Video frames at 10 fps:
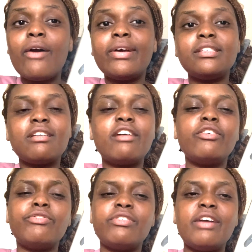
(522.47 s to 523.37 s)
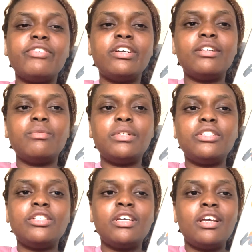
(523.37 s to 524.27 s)
Your now is not your
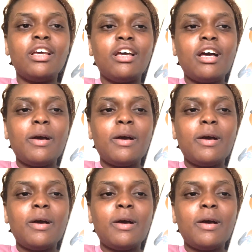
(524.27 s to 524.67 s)
forever, which